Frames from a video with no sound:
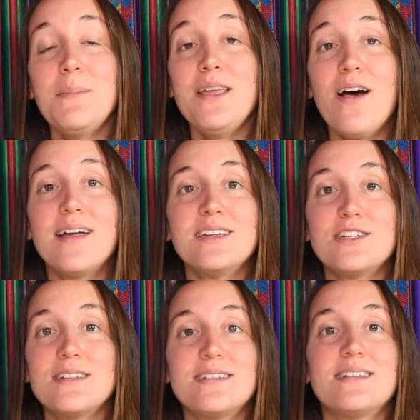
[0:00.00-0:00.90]
beyond
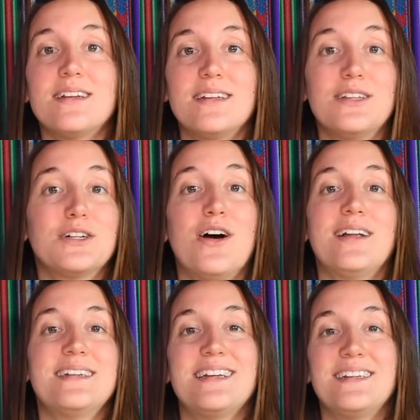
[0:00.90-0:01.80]
just the, the
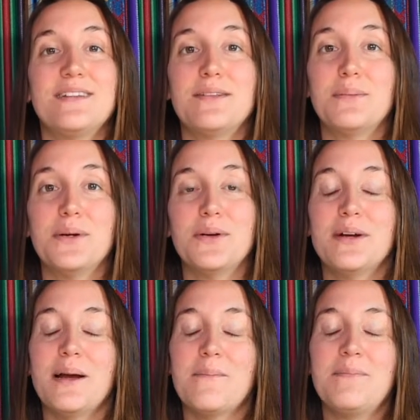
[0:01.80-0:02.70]
content of the
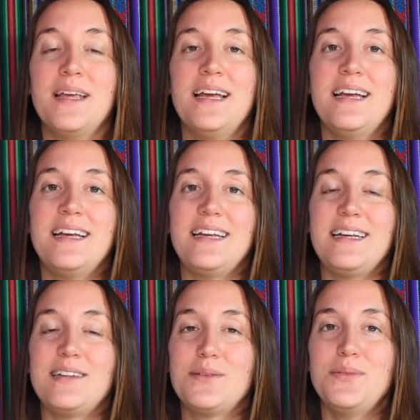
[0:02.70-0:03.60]
program.
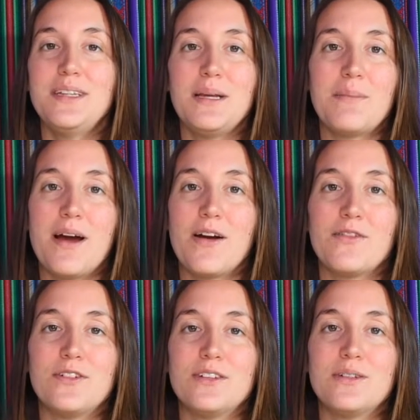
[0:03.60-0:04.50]
it's really
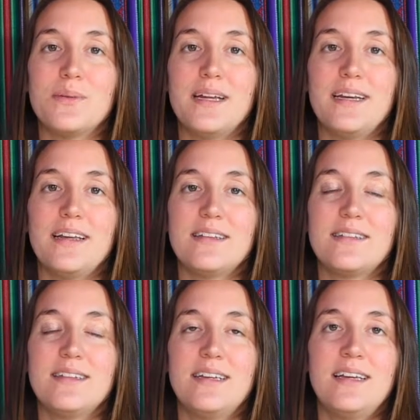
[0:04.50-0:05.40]
powerful to
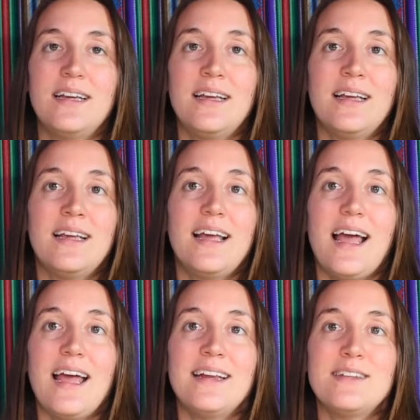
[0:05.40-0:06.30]
witness.
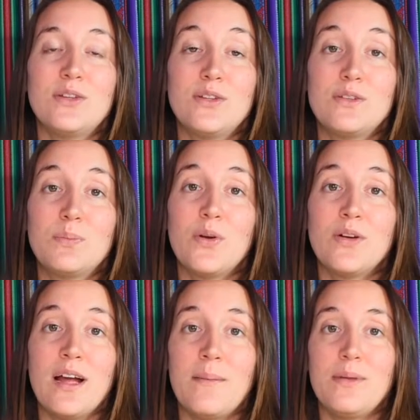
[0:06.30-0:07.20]
And so this
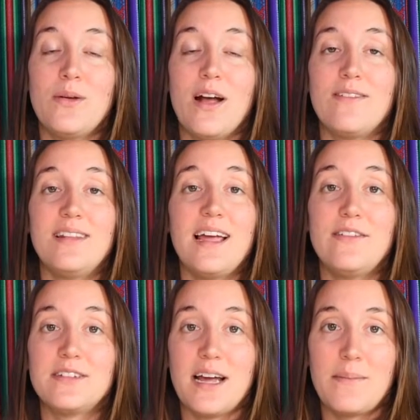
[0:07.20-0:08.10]
program, you have
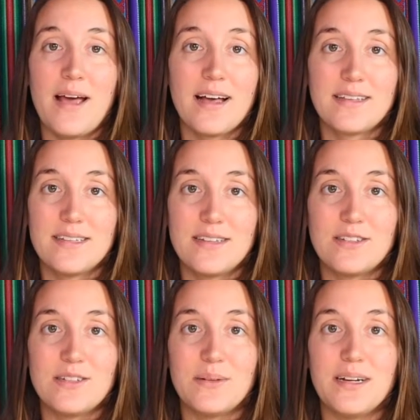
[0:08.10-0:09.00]
lifetime
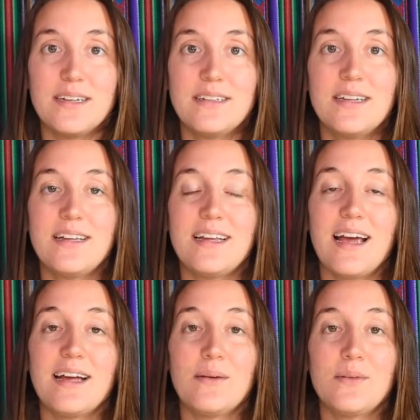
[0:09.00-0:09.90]
access to it.
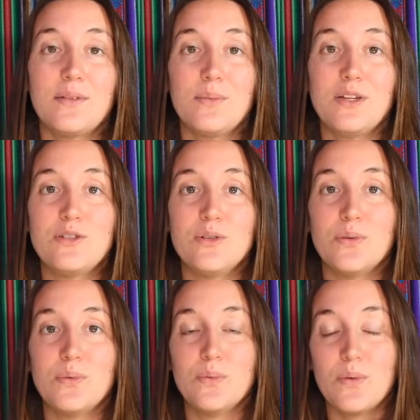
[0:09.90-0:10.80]
I we
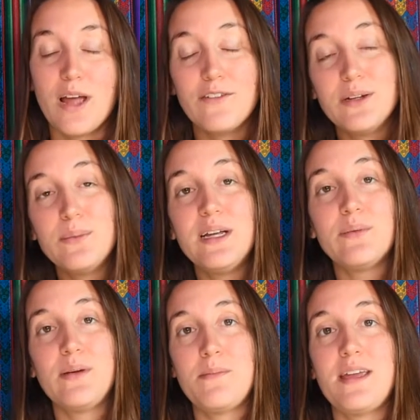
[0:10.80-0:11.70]
do every
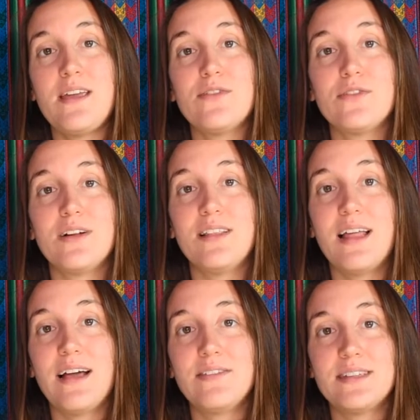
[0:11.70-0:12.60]
week we meet for a
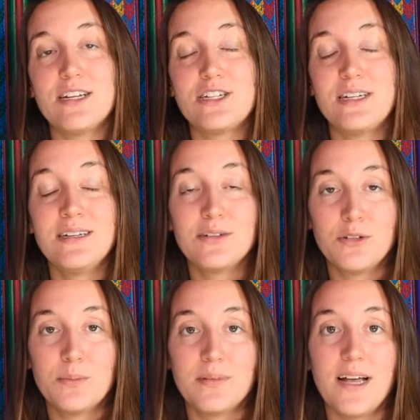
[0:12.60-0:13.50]
live session,
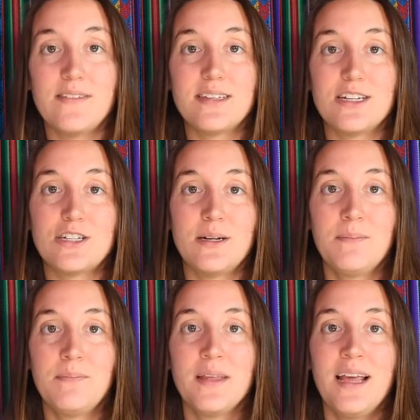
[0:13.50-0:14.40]
group live
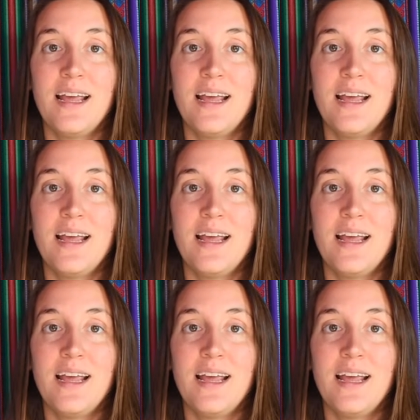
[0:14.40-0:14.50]
session,